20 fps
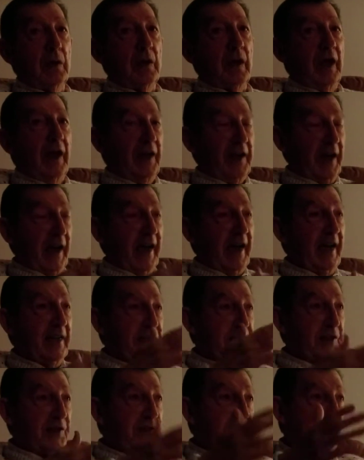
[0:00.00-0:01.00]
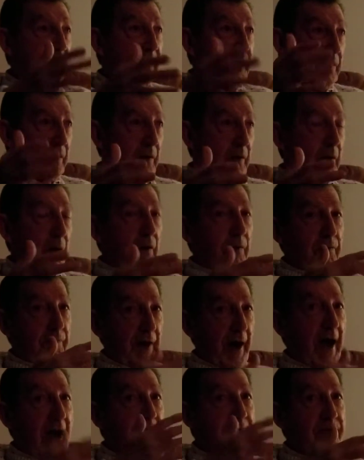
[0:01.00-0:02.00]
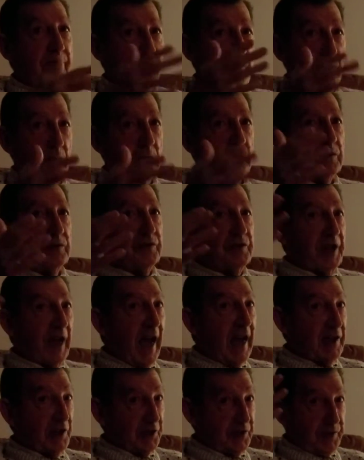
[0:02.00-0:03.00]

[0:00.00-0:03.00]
and I had to take 5 tests.